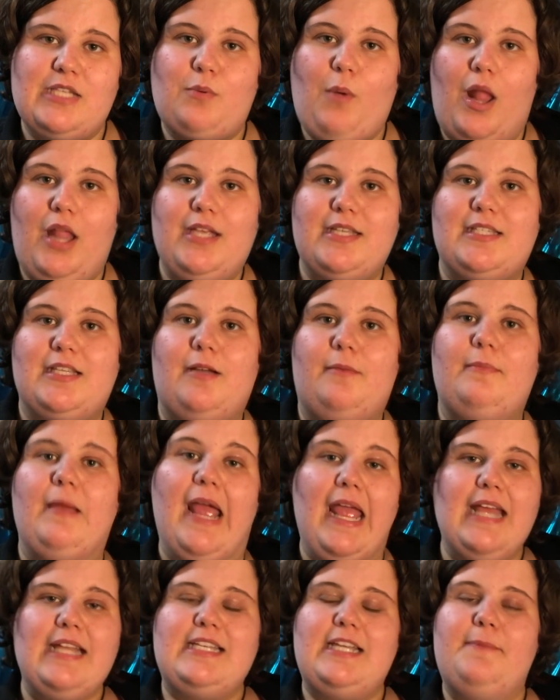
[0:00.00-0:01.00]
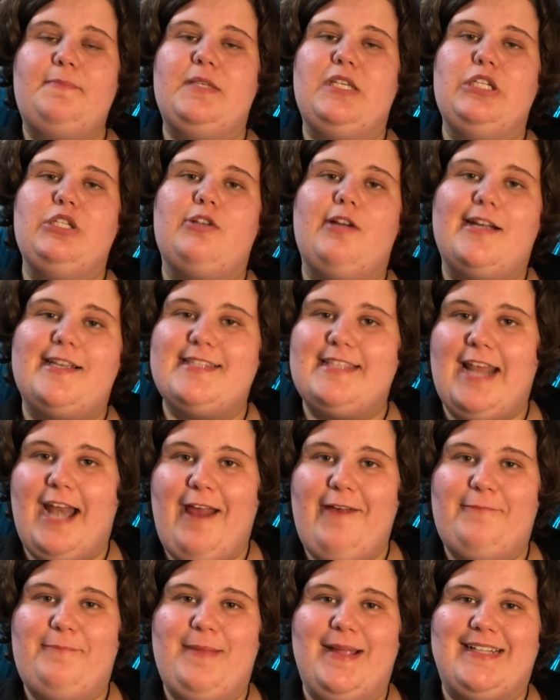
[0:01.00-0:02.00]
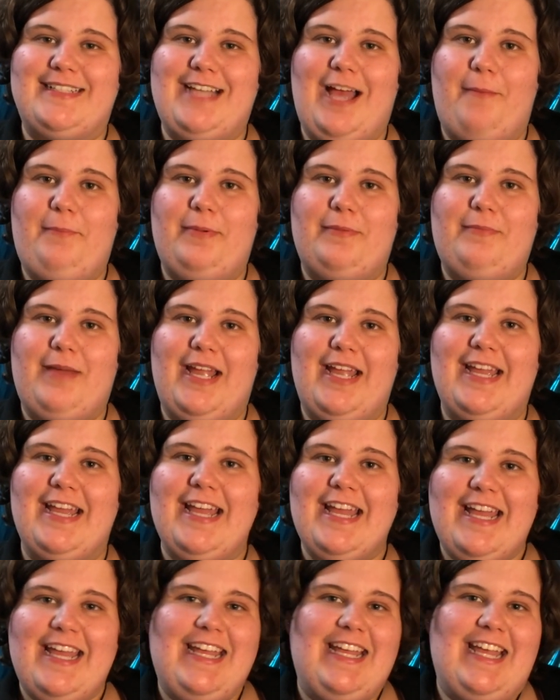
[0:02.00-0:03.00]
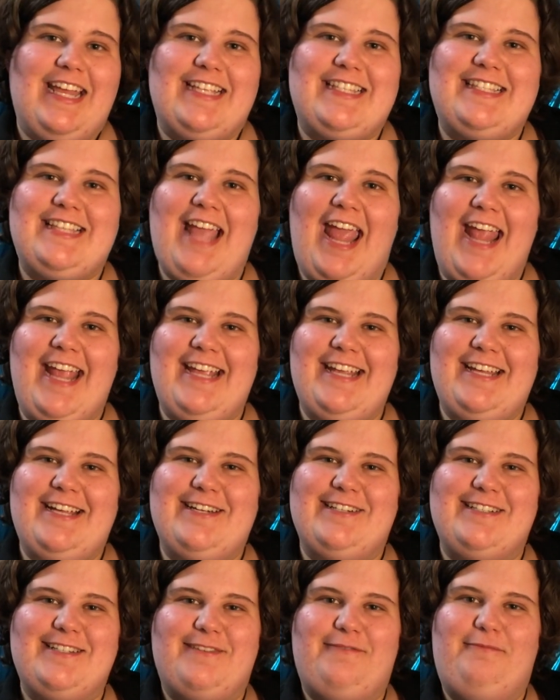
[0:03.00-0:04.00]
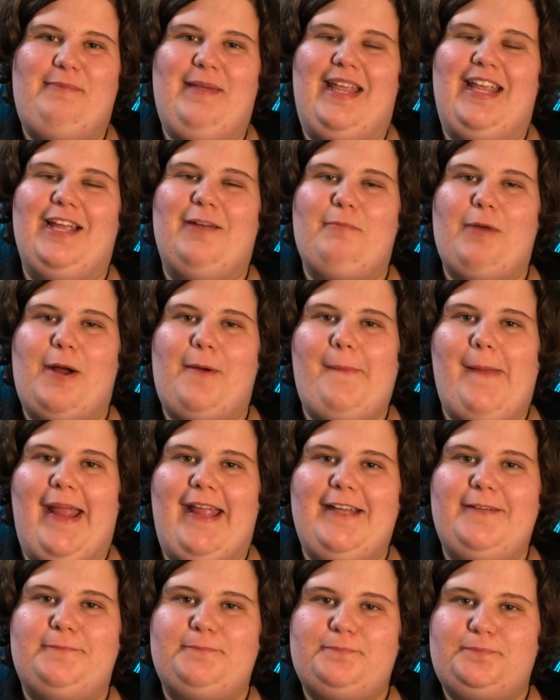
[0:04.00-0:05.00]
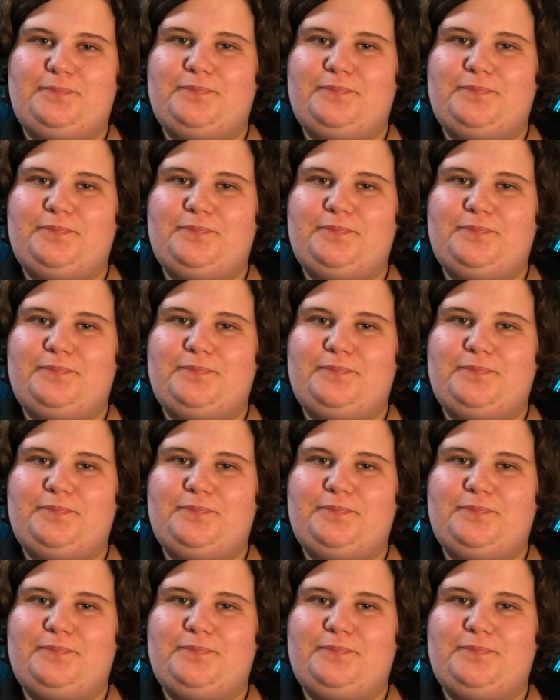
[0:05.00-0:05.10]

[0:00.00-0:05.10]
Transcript: as well as some tips and tricks that I've picked up in my 8 years of being a mermaid.